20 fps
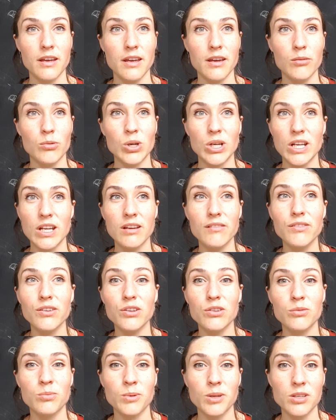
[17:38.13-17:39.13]
whatever
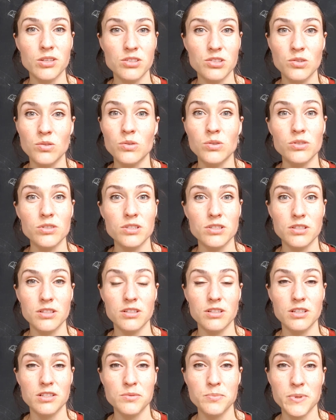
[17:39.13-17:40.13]
you've been taught,
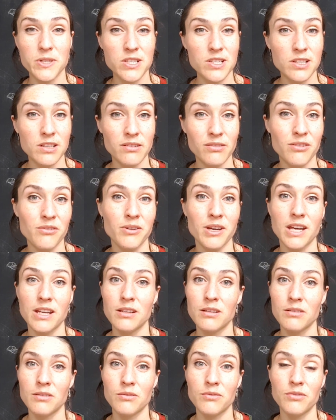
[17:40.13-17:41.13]
especially if you've had
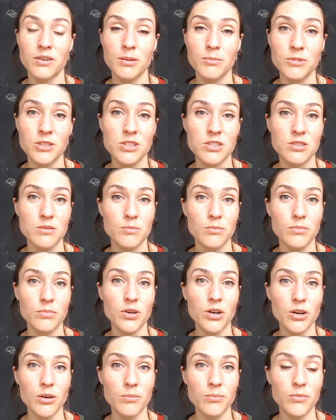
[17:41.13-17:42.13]
a feminist
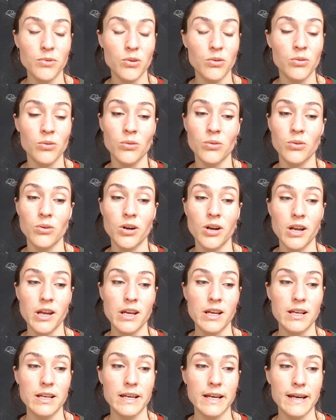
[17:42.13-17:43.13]
mom or
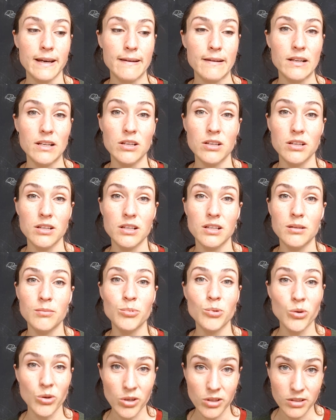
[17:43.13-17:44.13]

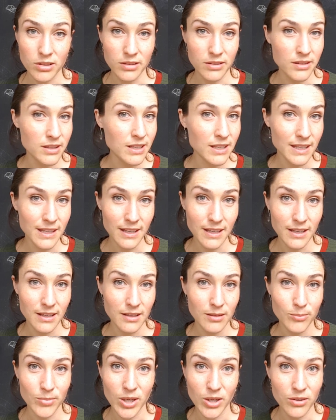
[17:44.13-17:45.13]
liberal
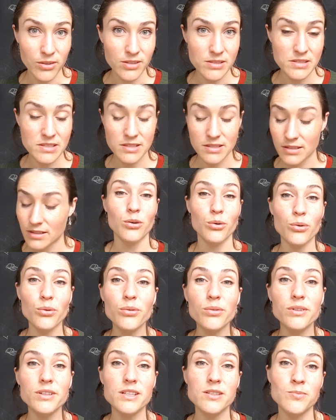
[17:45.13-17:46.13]
thinking parents.
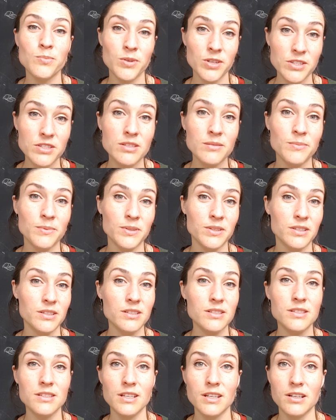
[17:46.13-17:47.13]
All these
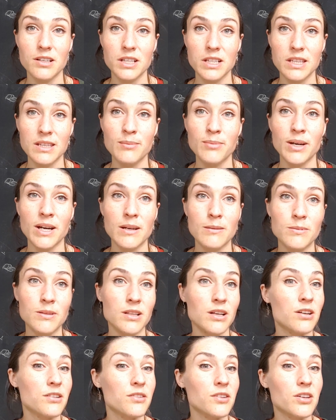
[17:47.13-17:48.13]
principles that are in the Bible
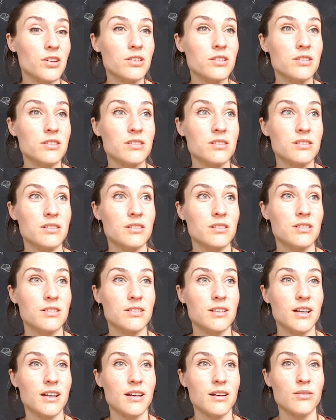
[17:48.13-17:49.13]
are not
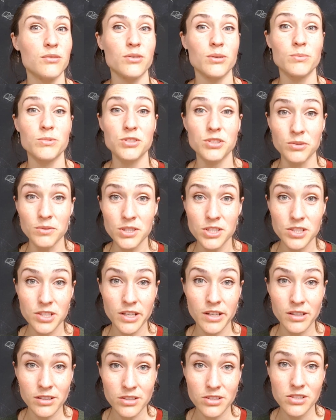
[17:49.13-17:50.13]
from Jewish
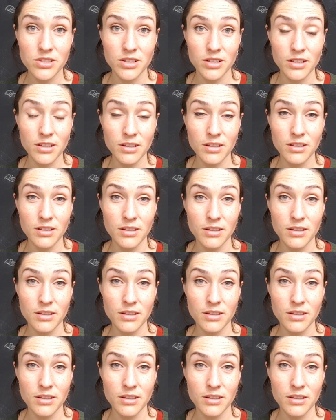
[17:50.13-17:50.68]
culture.